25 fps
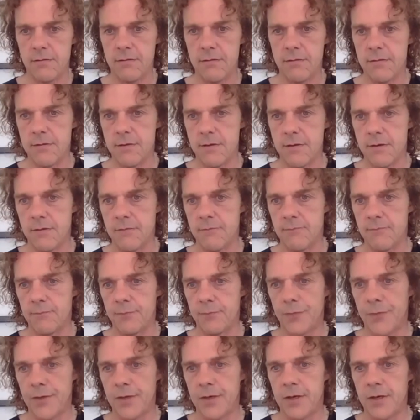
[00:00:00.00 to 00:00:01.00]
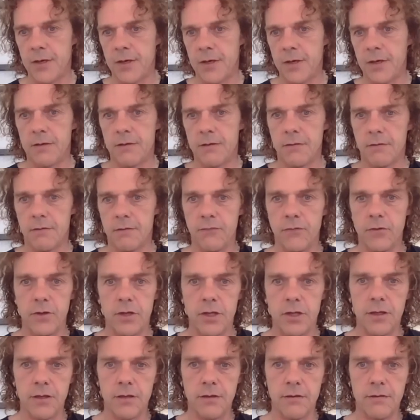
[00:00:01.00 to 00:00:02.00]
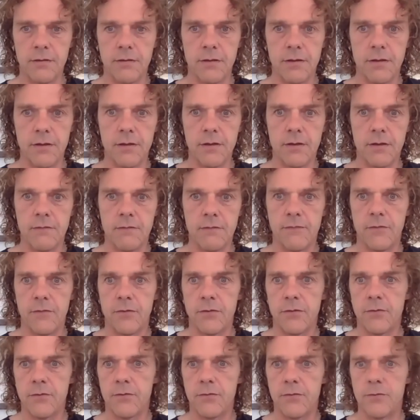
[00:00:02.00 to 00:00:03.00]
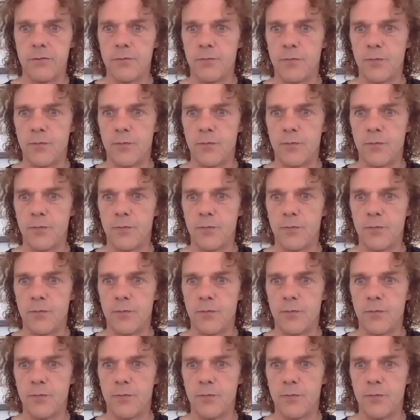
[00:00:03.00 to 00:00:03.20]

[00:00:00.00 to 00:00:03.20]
So don't feel guilty if you